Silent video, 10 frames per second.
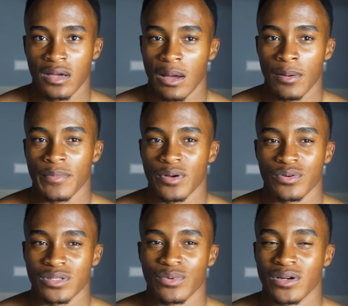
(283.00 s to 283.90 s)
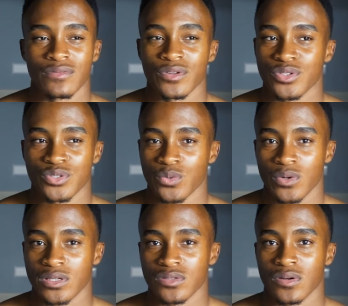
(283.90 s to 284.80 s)
I remember it was one of those
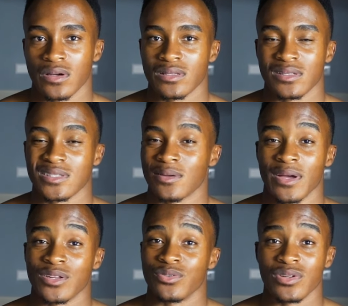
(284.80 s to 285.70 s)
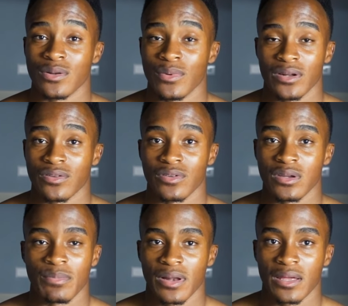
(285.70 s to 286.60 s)
stories, you know, it's something I don't really want to
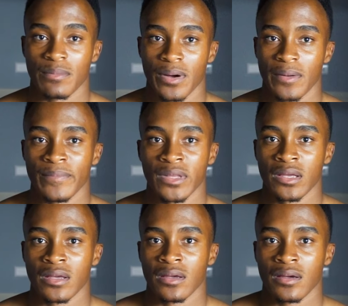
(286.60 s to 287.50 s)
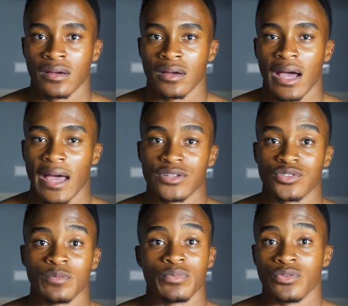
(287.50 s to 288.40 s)
replay, but I had
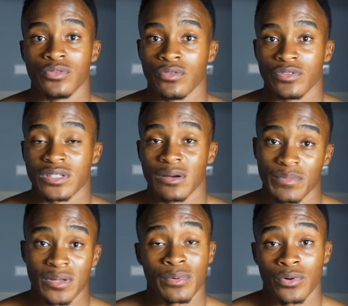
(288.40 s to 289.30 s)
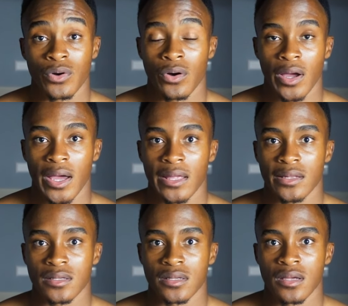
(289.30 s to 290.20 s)
to prove some people wrong.
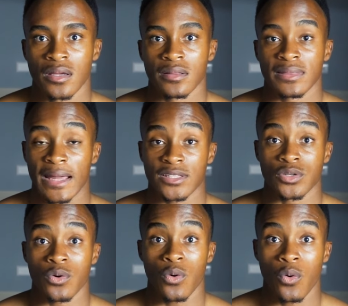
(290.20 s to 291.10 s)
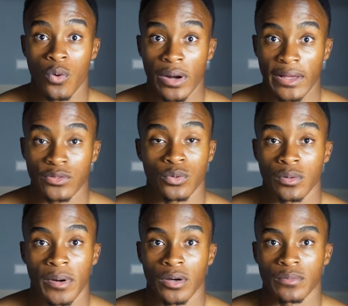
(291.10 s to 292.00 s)
And that's all I thought
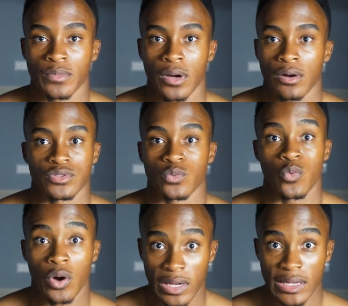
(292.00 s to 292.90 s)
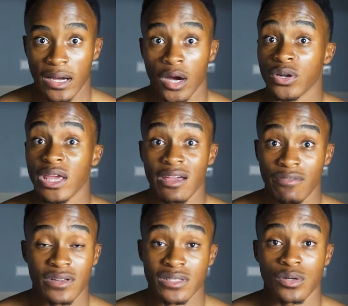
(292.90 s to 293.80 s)
about, bro. I was working out
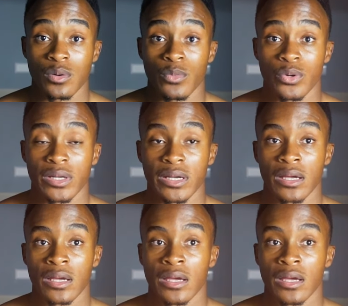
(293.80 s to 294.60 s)
every single morning.